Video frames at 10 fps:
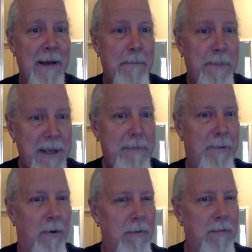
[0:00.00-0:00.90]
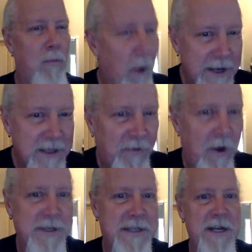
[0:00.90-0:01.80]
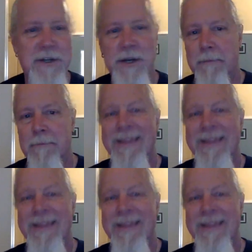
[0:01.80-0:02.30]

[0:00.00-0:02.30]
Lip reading: people." What is false teaching?